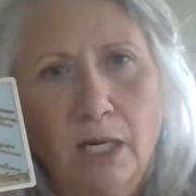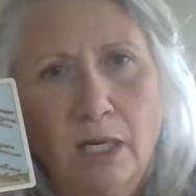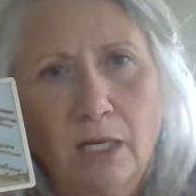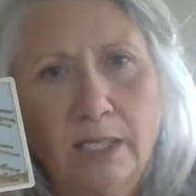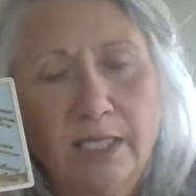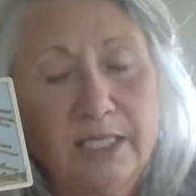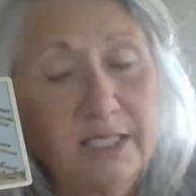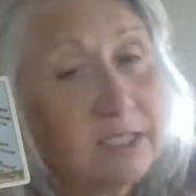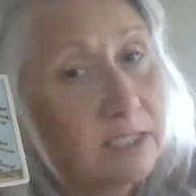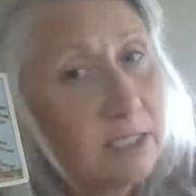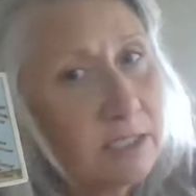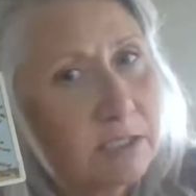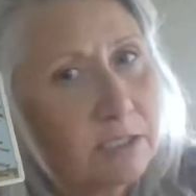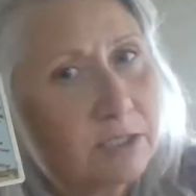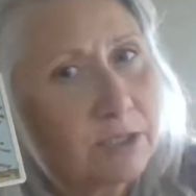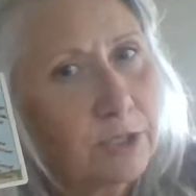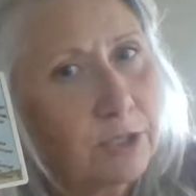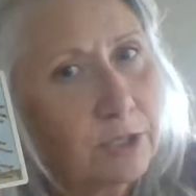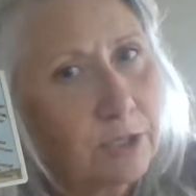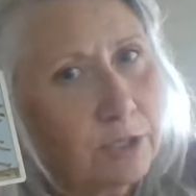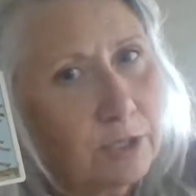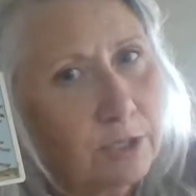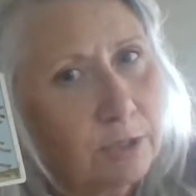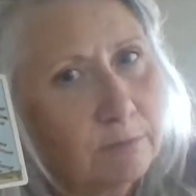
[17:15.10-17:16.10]
In this
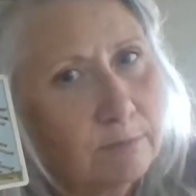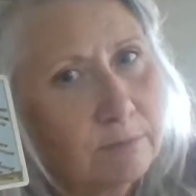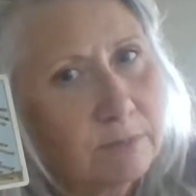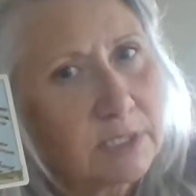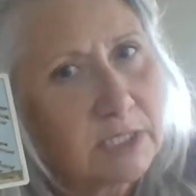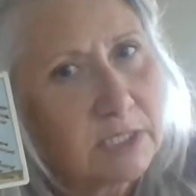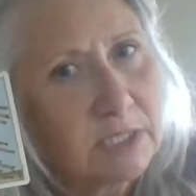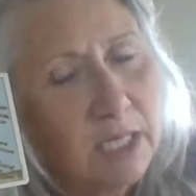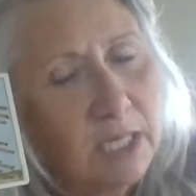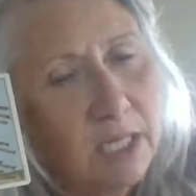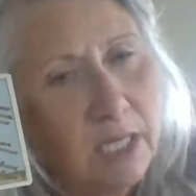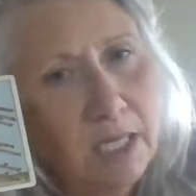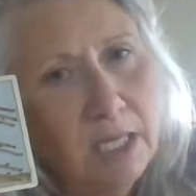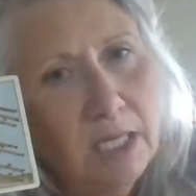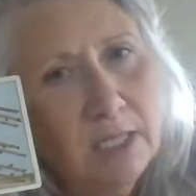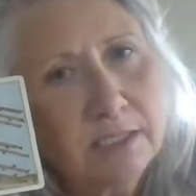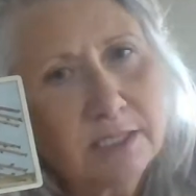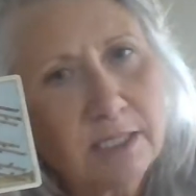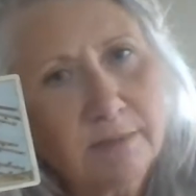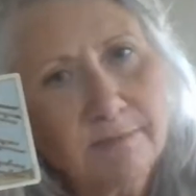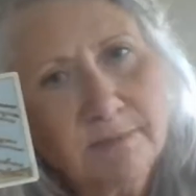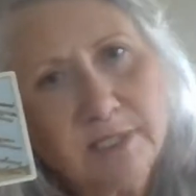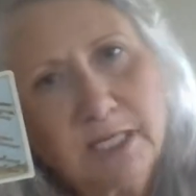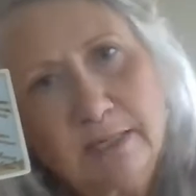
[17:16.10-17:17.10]
terms,
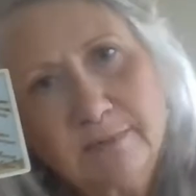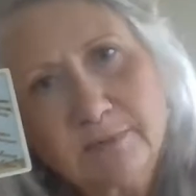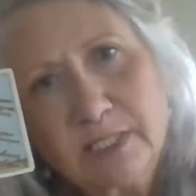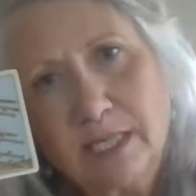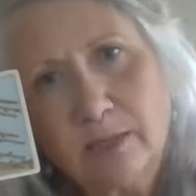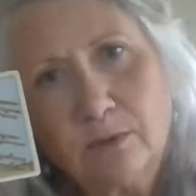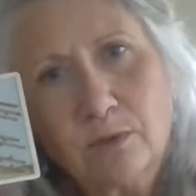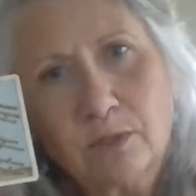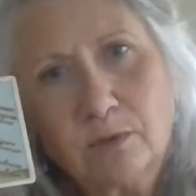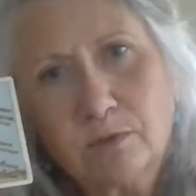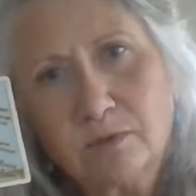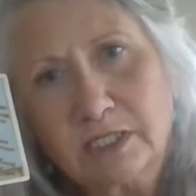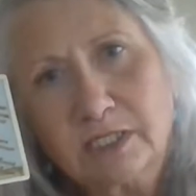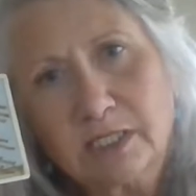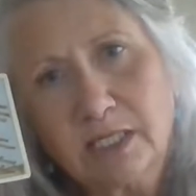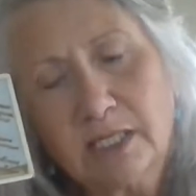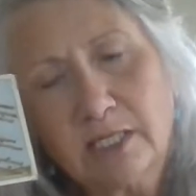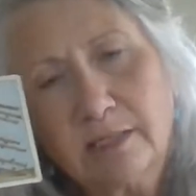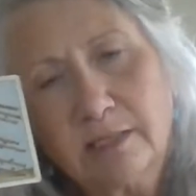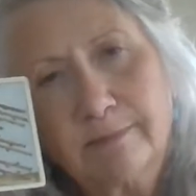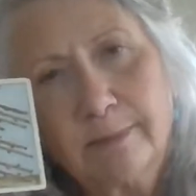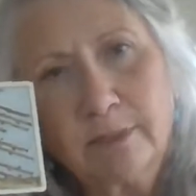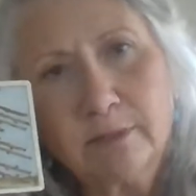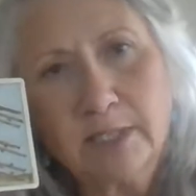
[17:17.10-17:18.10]
sometimes I always
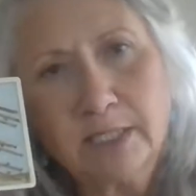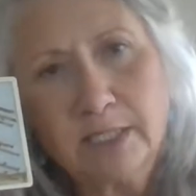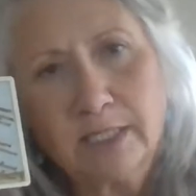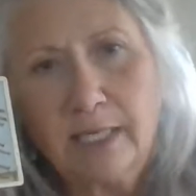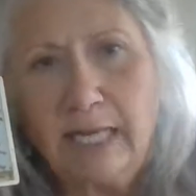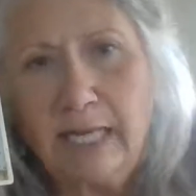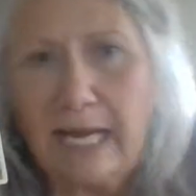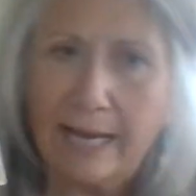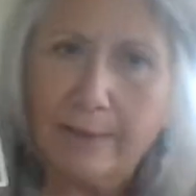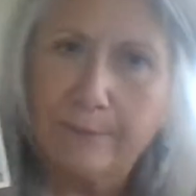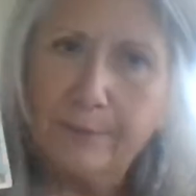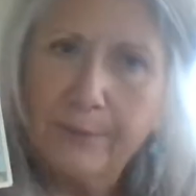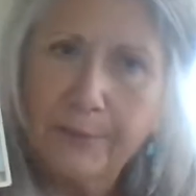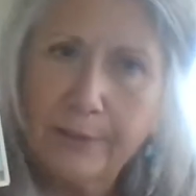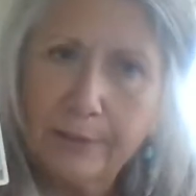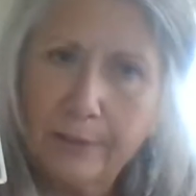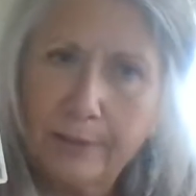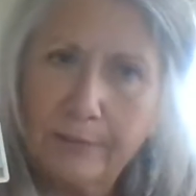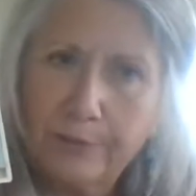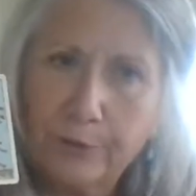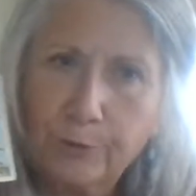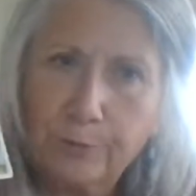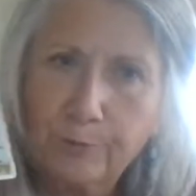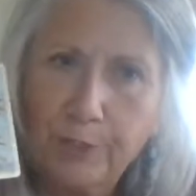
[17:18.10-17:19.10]
think about it'll
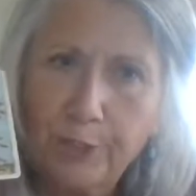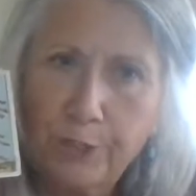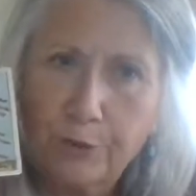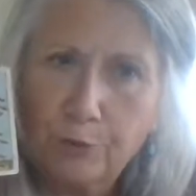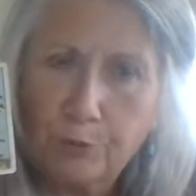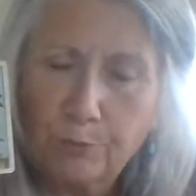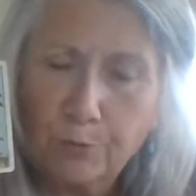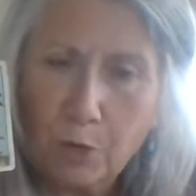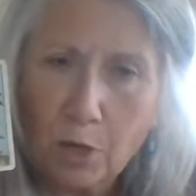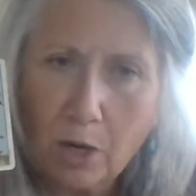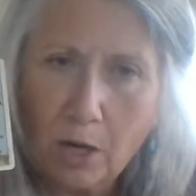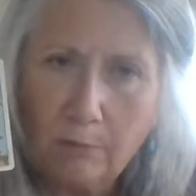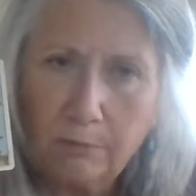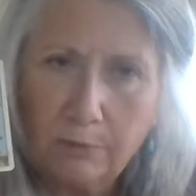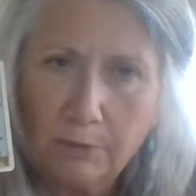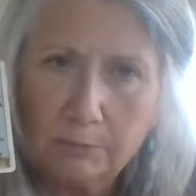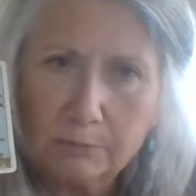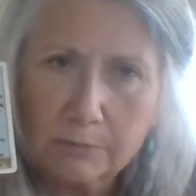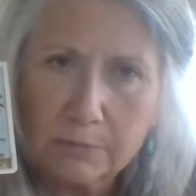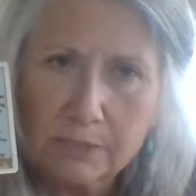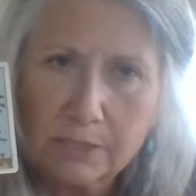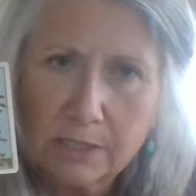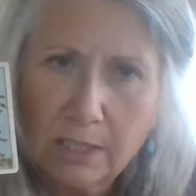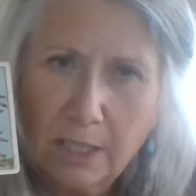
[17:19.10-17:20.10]
happen, there'll be no
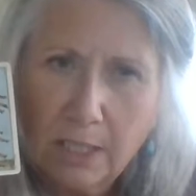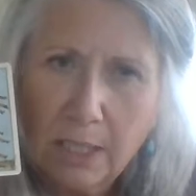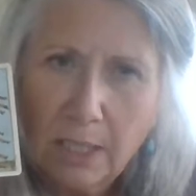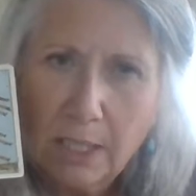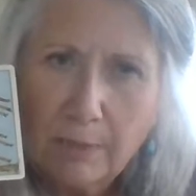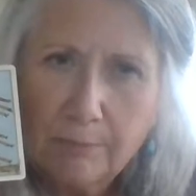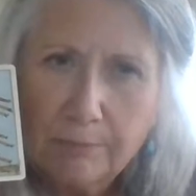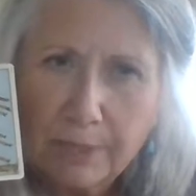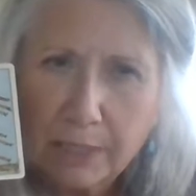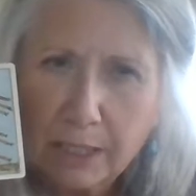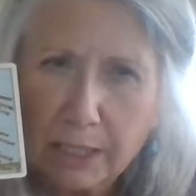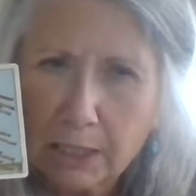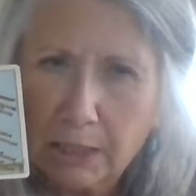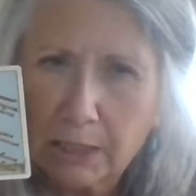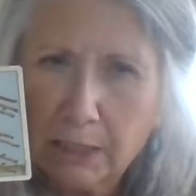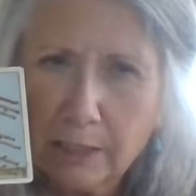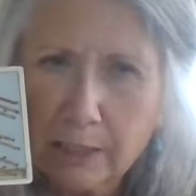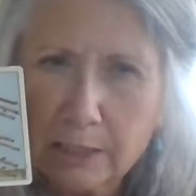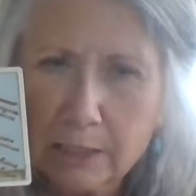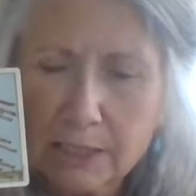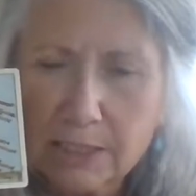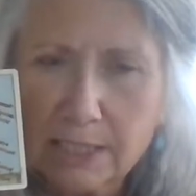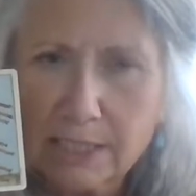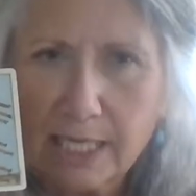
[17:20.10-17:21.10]
problems. But
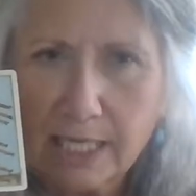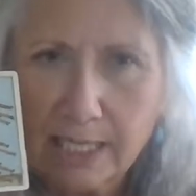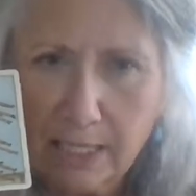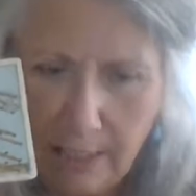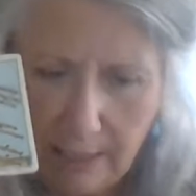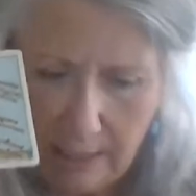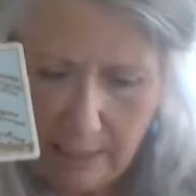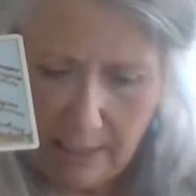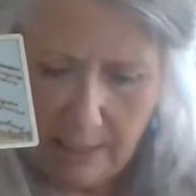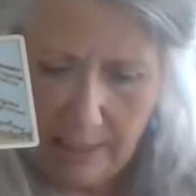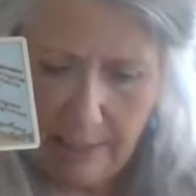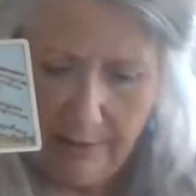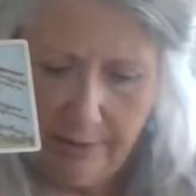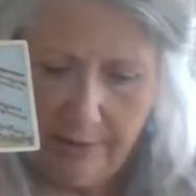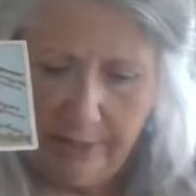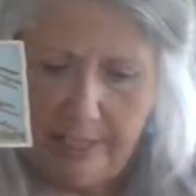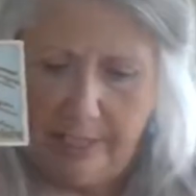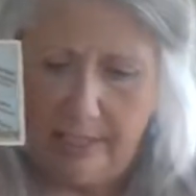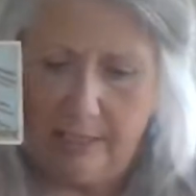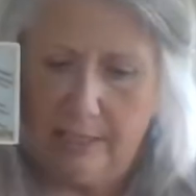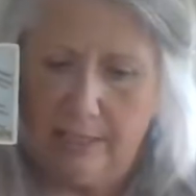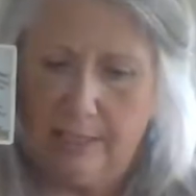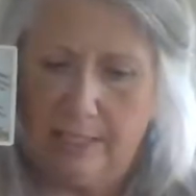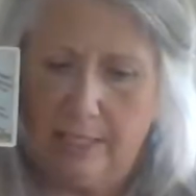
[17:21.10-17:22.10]
clear sailing in
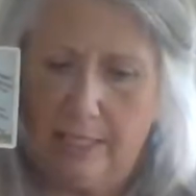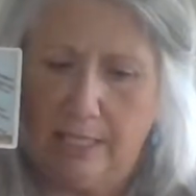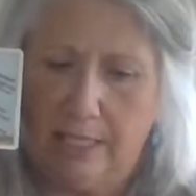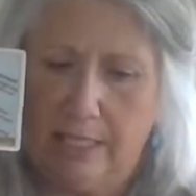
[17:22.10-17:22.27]
that